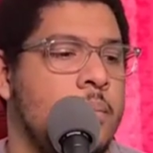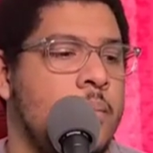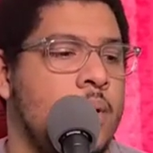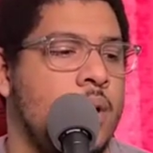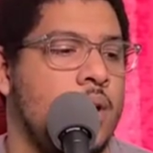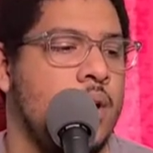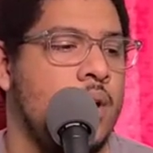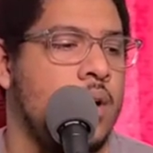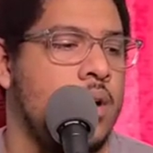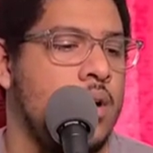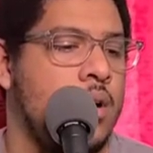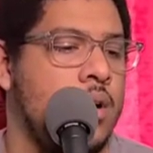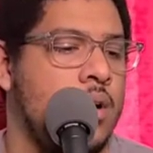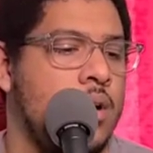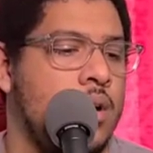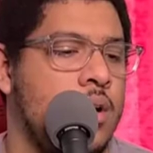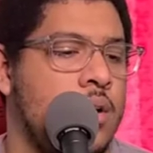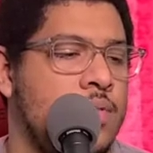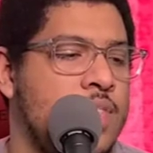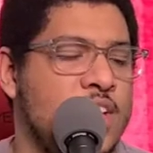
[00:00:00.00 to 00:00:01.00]
Uh,
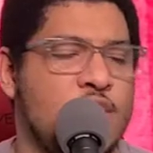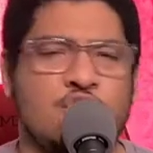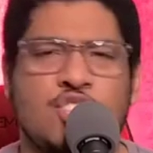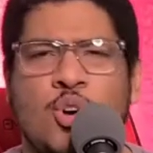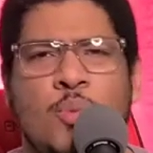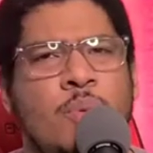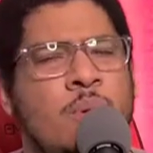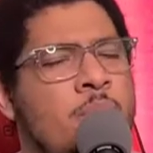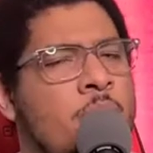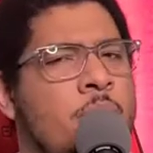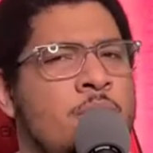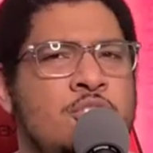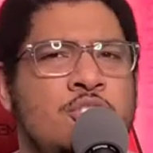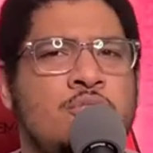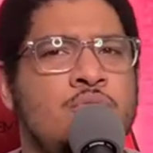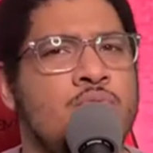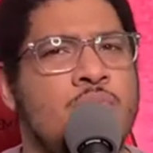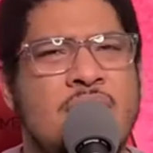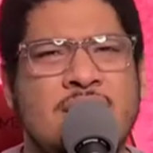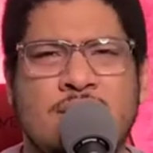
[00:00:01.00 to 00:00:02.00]
they just opened up a bunch of new
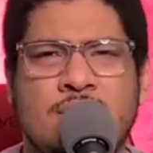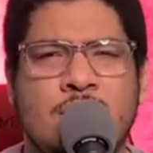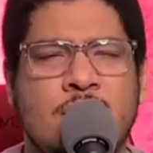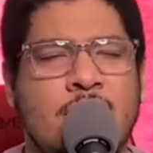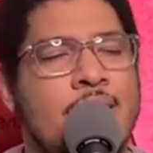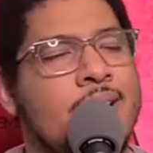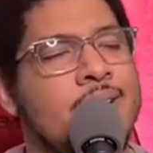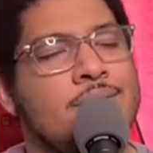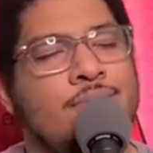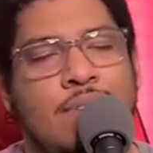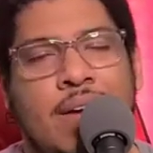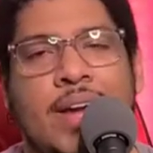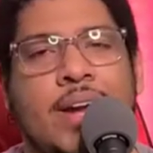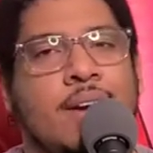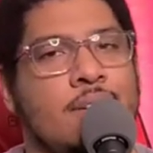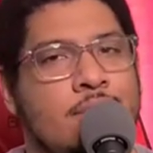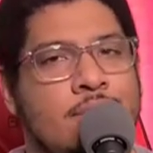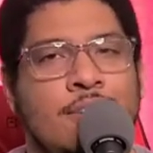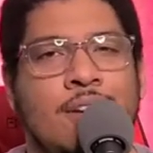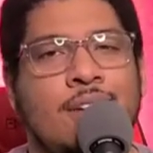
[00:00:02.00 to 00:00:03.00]
restaurants. Like, it's fire.
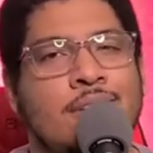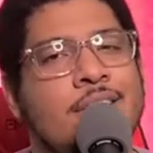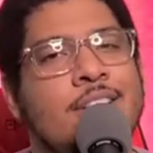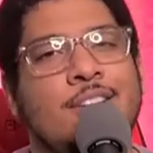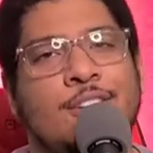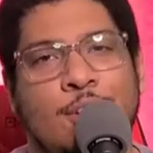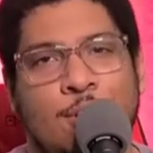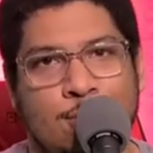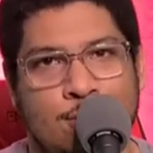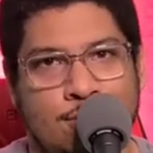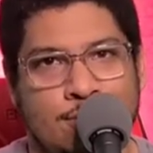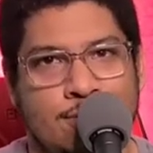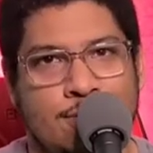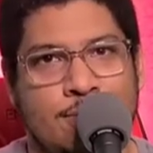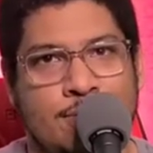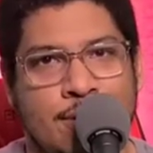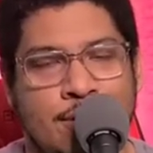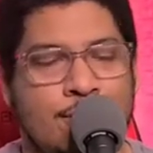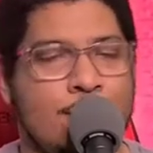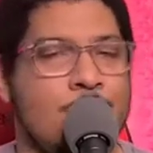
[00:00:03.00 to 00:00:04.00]
Y'all need to go.
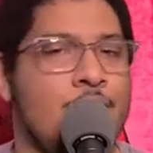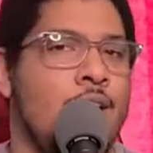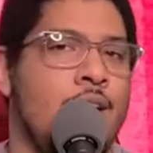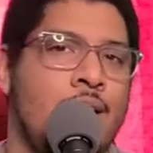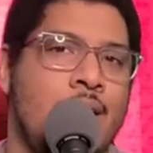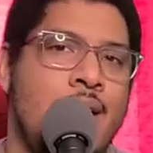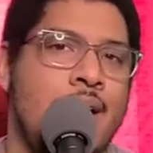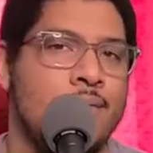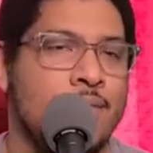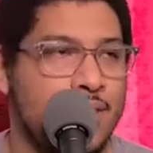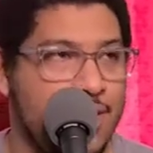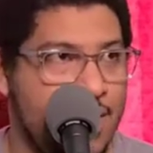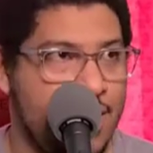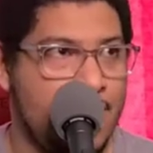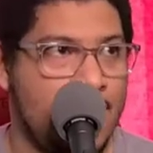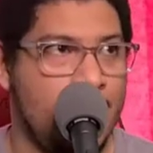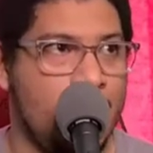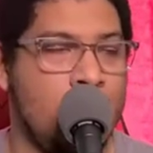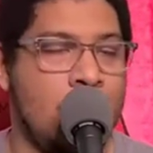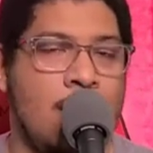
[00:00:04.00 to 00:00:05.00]
If y'all haven't
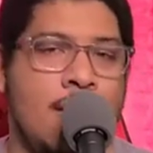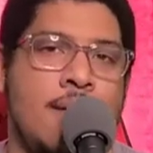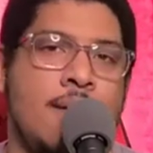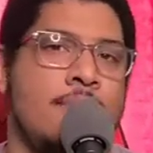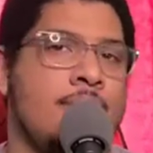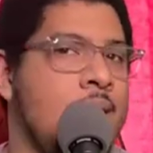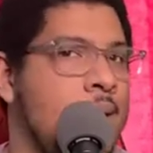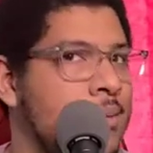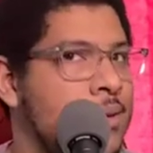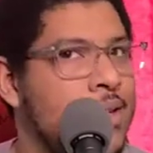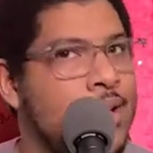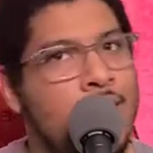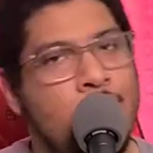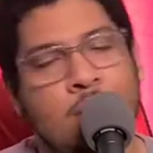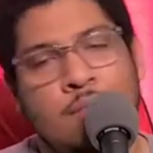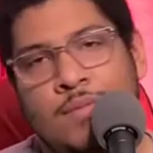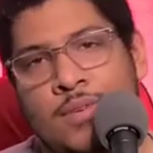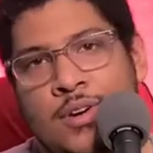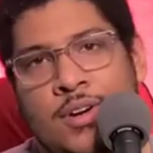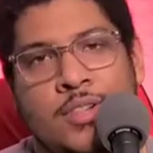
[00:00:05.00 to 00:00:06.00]
gone, maybe
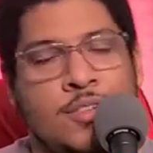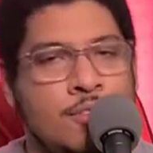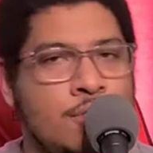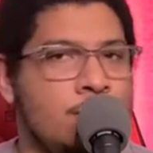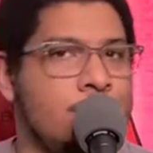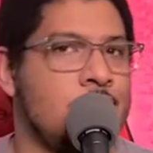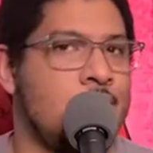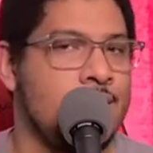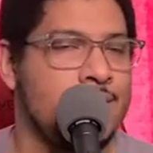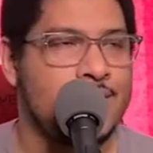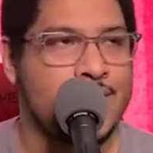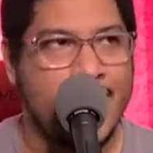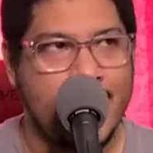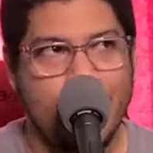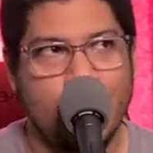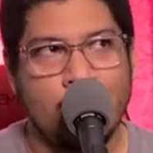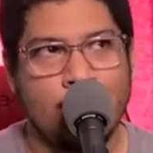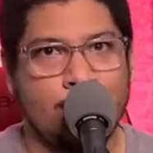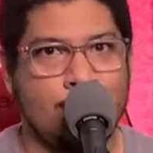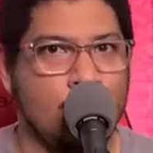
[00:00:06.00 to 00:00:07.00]
y'all are a little t-
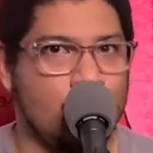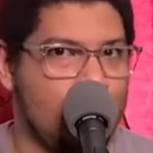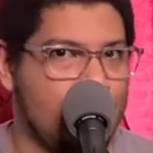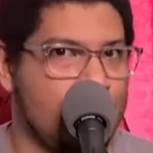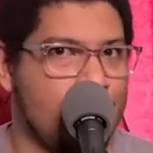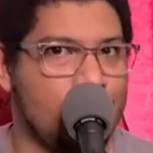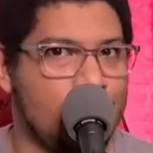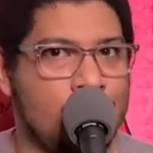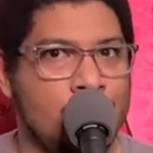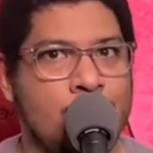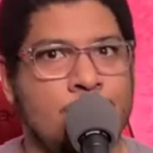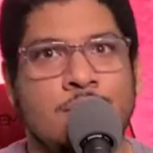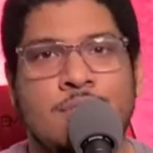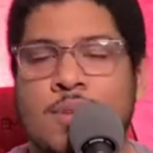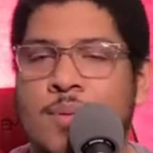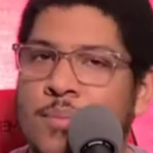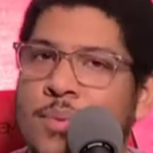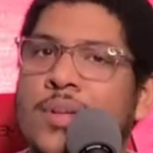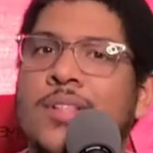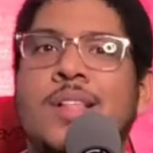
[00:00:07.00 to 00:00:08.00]
scared of roller coasters.
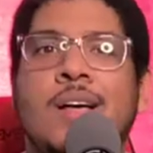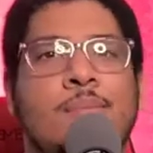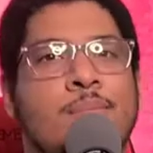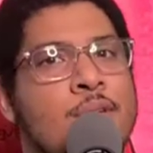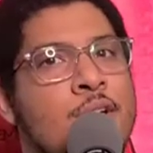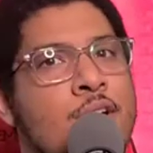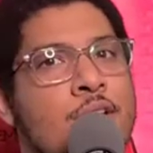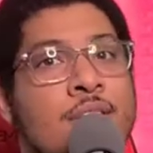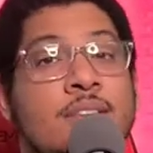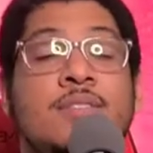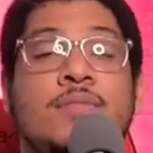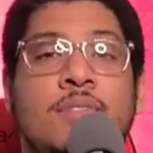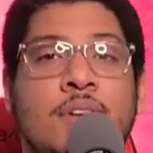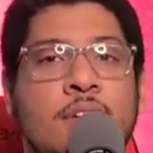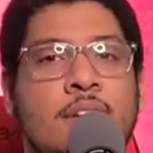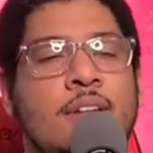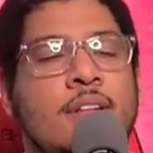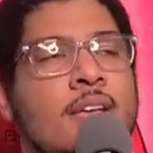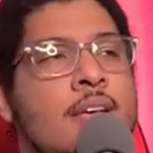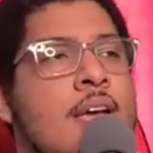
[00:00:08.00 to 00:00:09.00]
Pull up, y'all. It's fun.
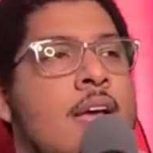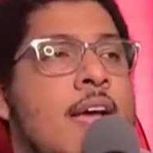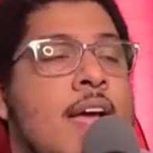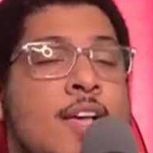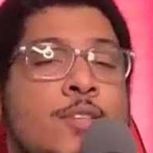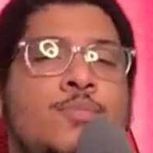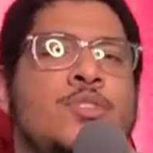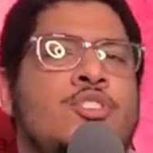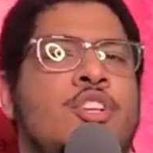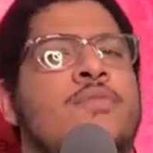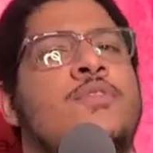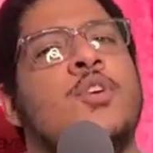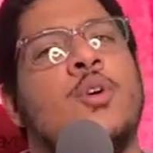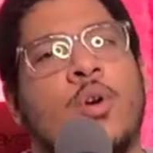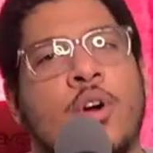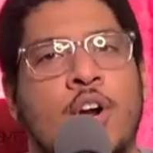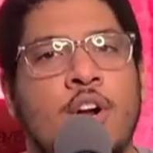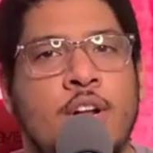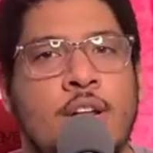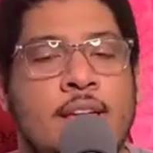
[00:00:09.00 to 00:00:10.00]
Especially if you go
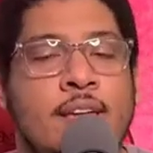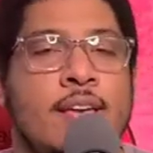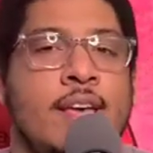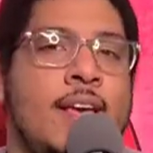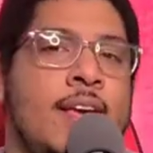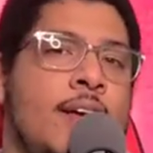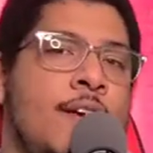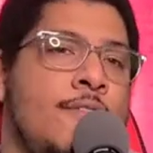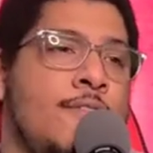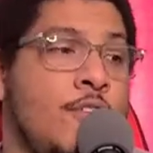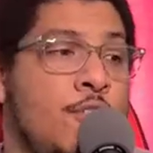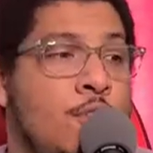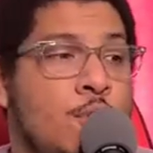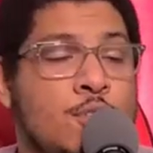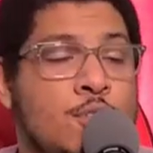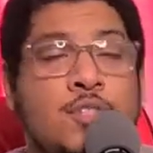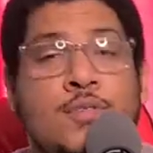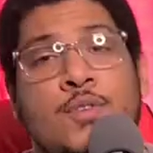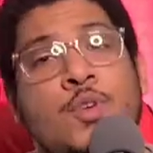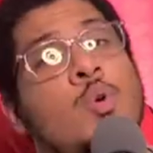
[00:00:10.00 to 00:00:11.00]
early. For
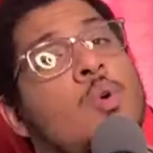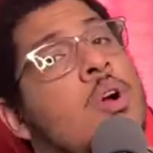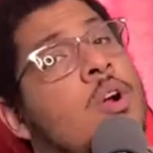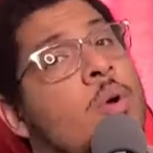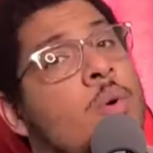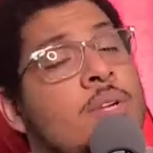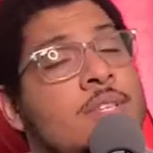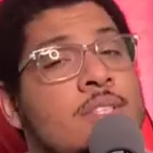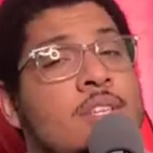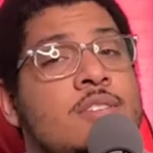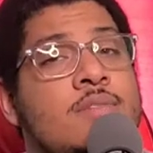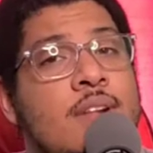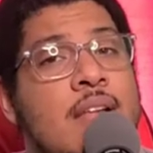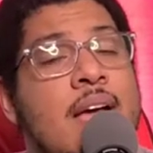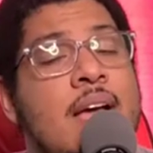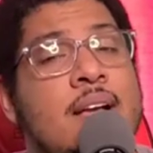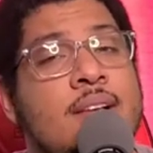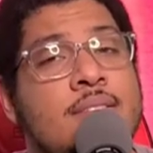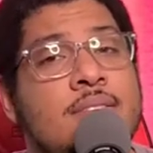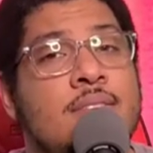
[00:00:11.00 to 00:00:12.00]
those of you who are going to Six
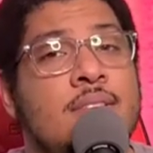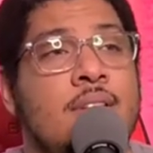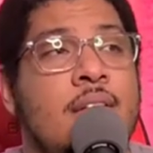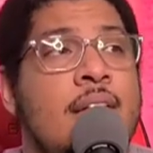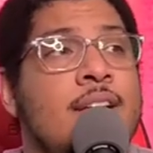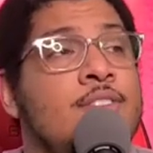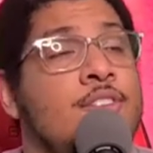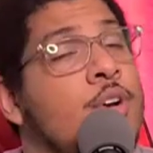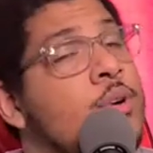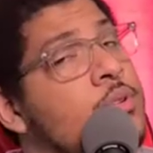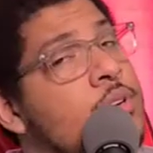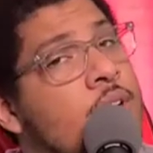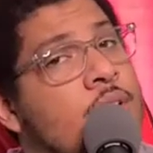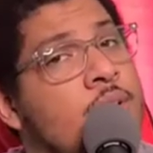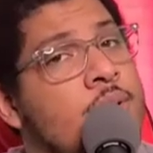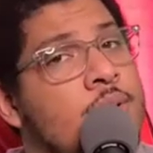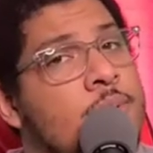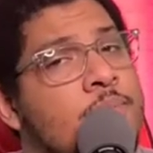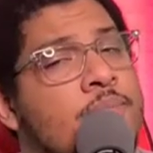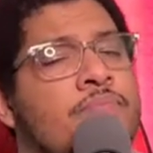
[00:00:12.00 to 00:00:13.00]
Flags and don't know,